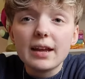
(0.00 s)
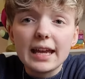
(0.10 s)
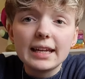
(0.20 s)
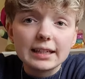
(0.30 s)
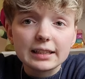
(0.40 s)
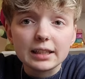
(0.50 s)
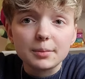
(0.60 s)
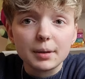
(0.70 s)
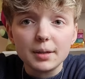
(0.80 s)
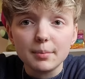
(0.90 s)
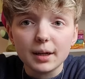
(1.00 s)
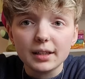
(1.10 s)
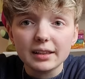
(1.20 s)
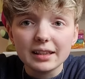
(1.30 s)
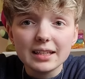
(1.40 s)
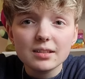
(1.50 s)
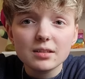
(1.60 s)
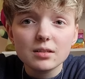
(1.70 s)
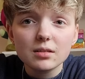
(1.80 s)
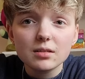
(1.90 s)
Hate and Clickbait by
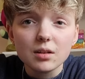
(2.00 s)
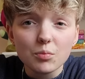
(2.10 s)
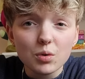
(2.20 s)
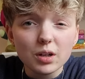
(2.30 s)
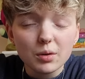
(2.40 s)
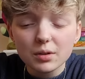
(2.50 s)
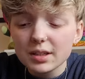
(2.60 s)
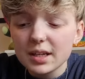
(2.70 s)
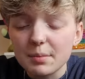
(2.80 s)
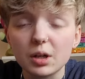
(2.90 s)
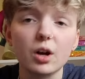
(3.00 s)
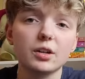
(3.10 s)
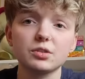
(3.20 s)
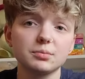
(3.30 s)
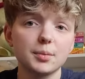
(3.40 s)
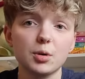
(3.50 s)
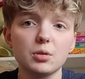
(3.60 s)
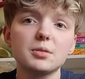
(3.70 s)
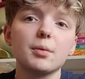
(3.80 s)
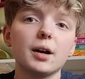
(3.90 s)
Liz someone, I want to say, but I can't actually remember who
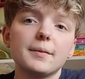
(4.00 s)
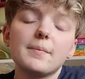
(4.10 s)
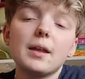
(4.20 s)
it's by.